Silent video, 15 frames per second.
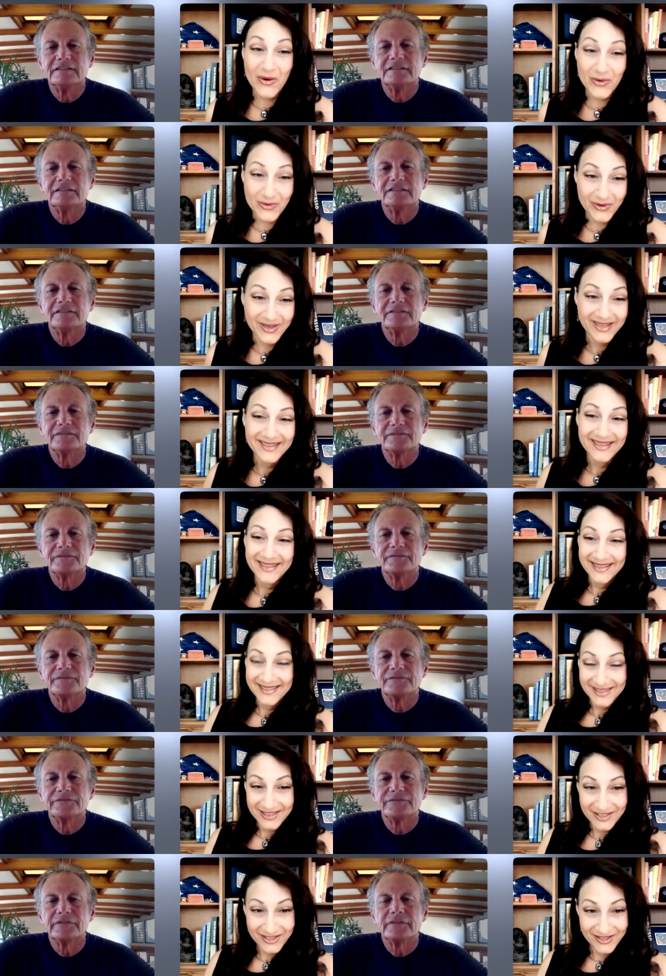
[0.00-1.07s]
Speaker 1: own.
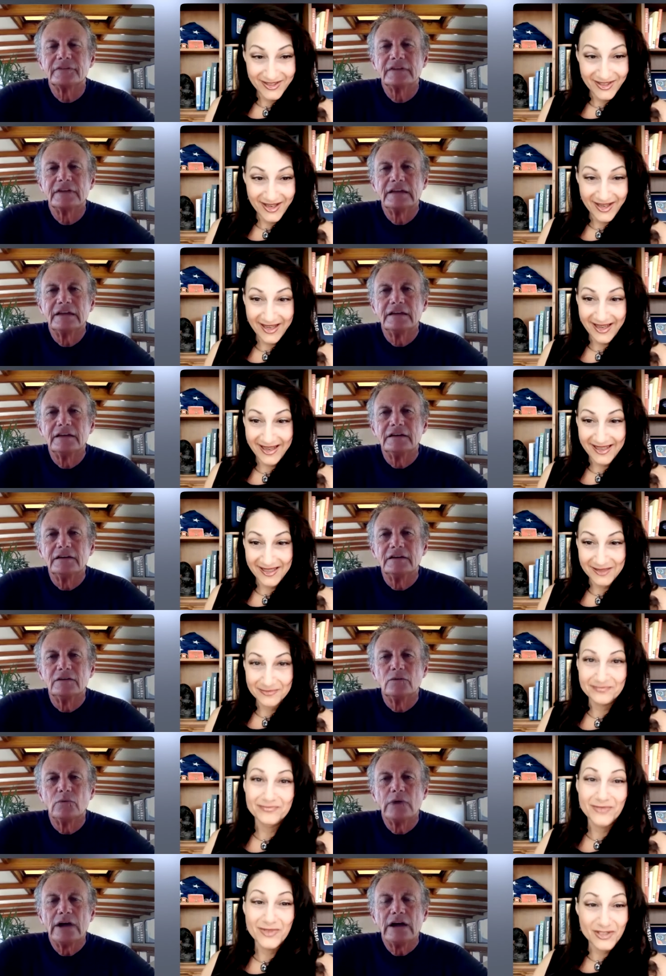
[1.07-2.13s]

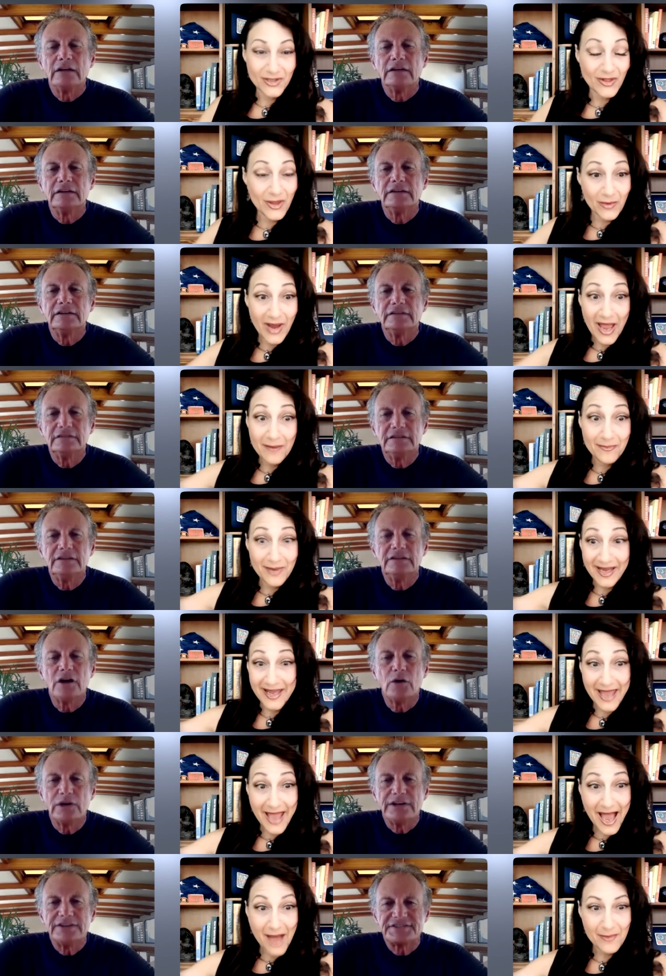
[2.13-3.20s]
Uh, well, so then we had a
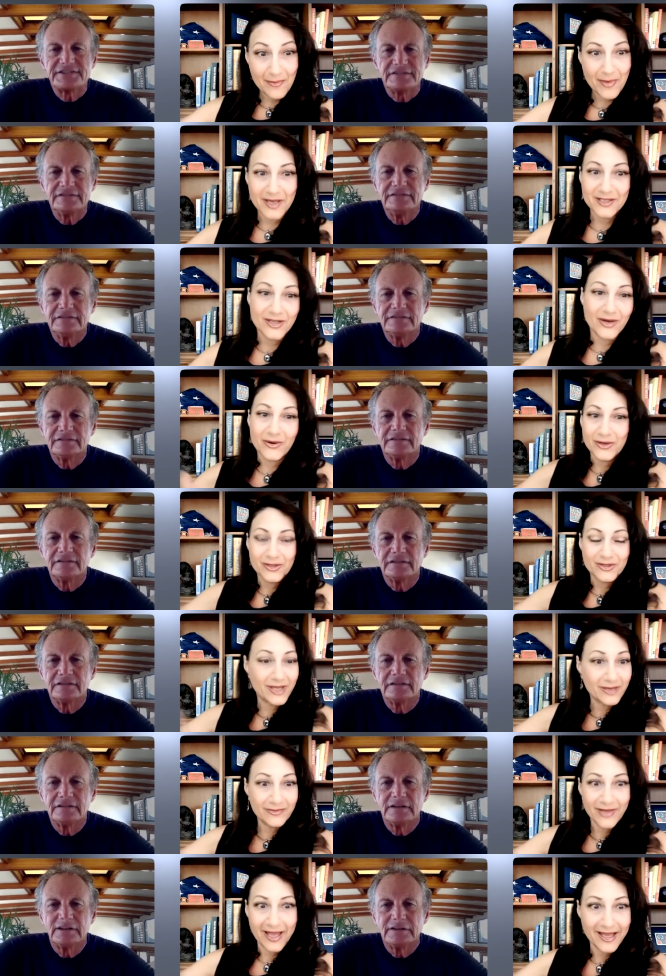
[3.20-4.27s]
big gap. And so it,
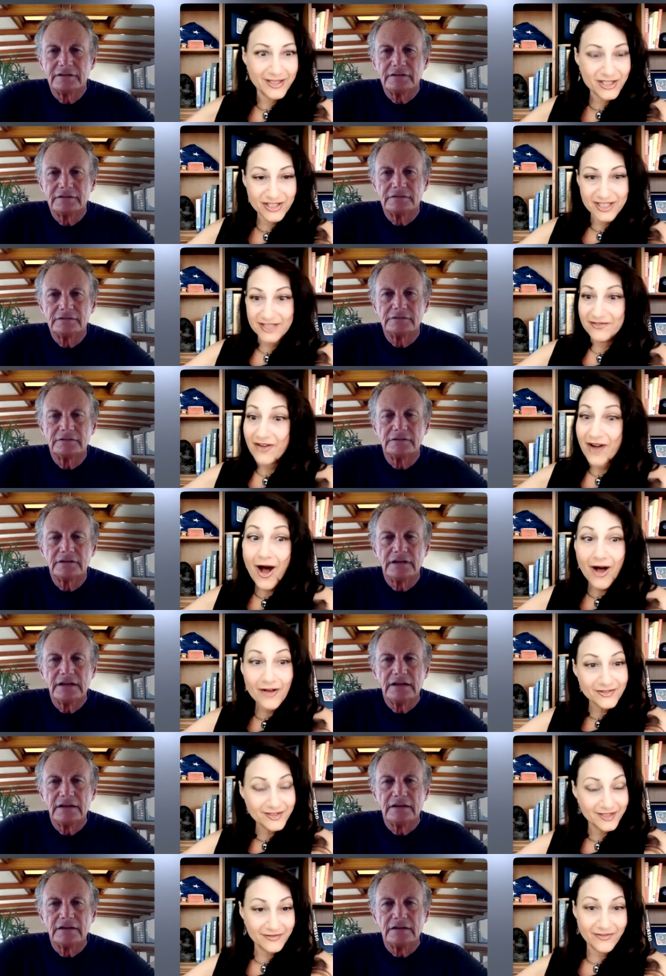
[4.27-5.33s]
it just
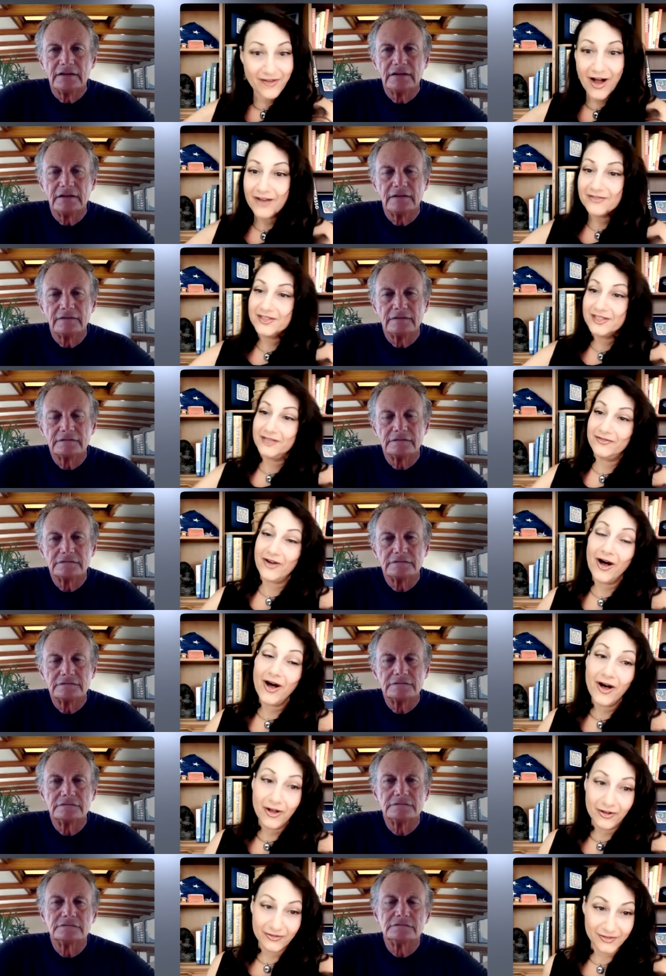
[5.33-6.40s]
evolves and evolves and
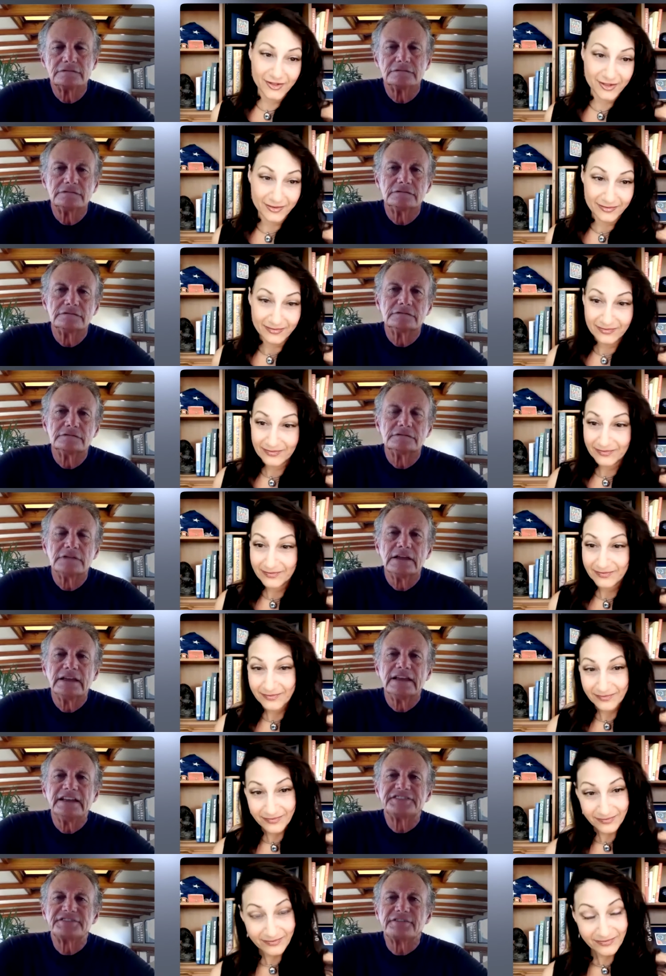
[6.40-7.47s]
Speaker 2: evolves
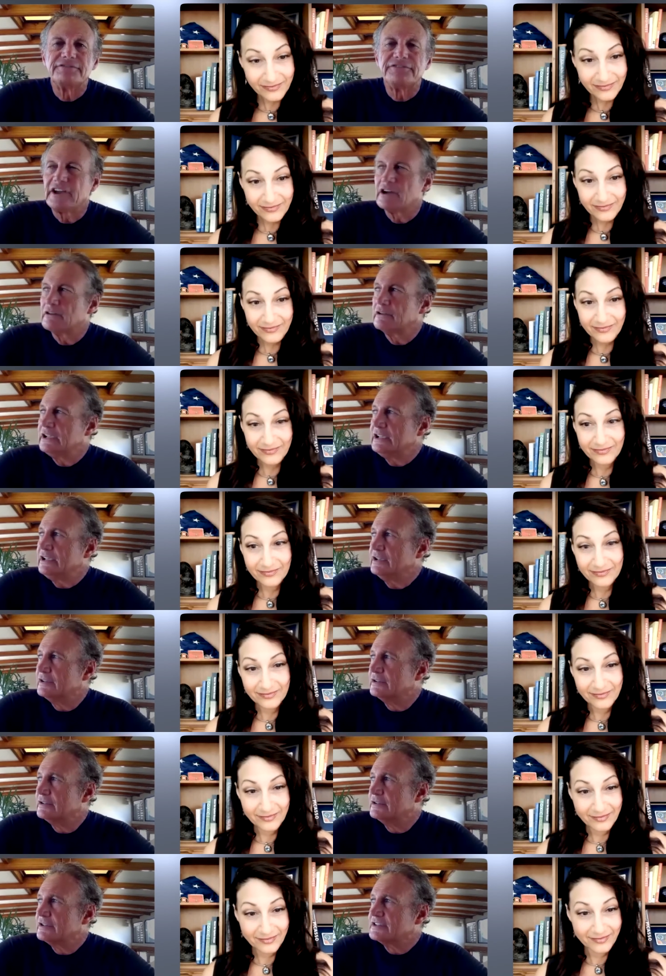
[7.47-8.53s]
it's a very
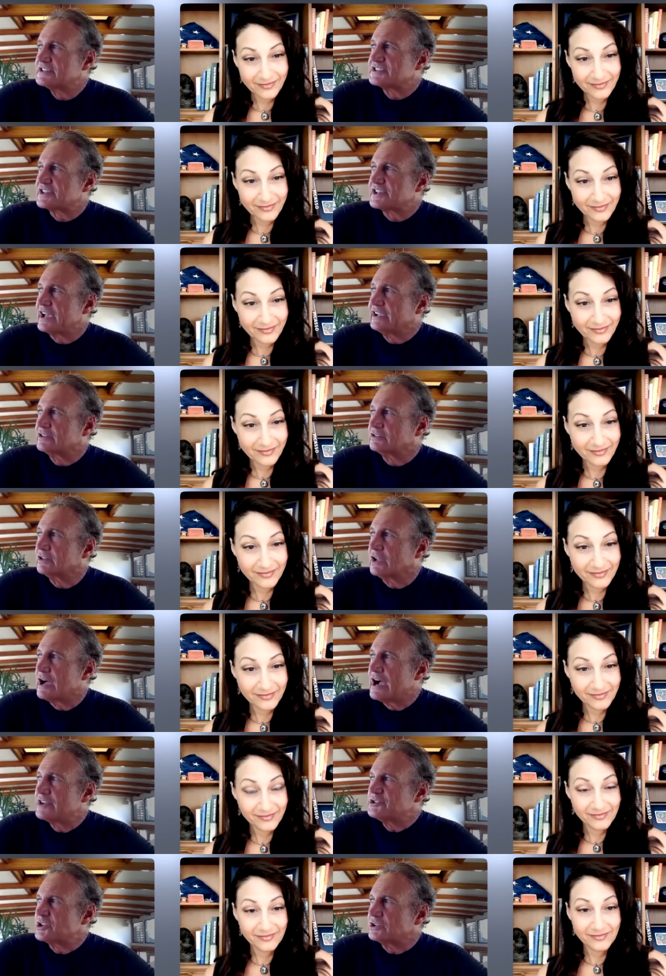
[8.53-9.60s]

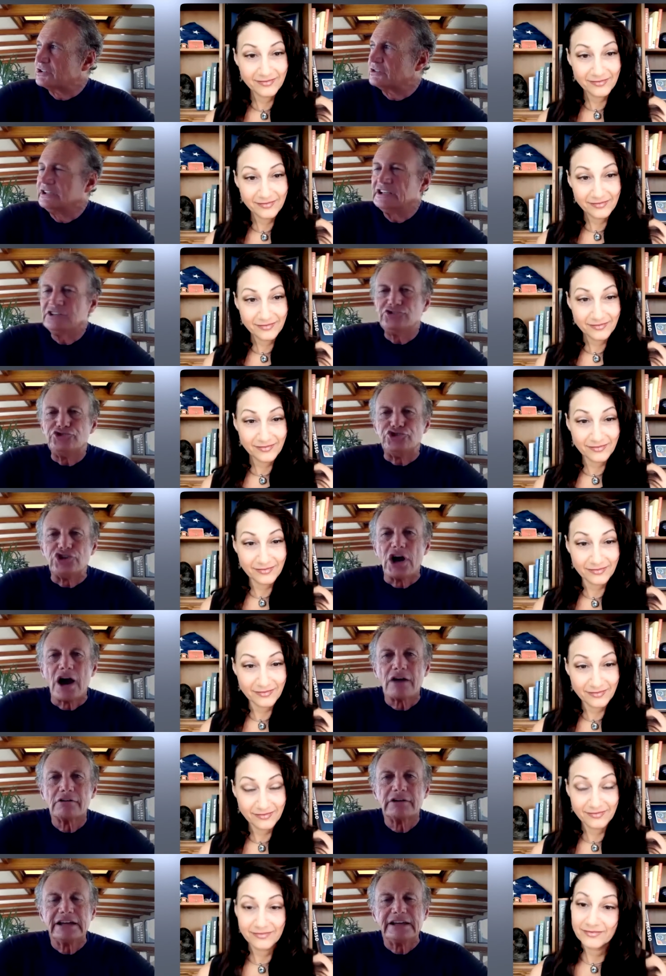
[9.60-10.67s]
psychologically
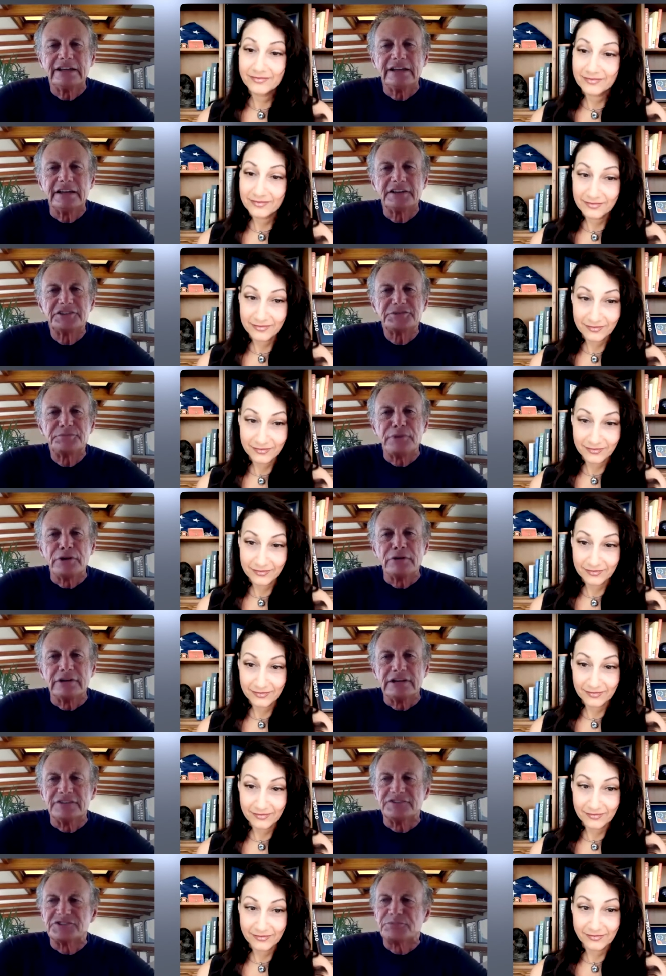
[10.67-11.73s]
jarring experience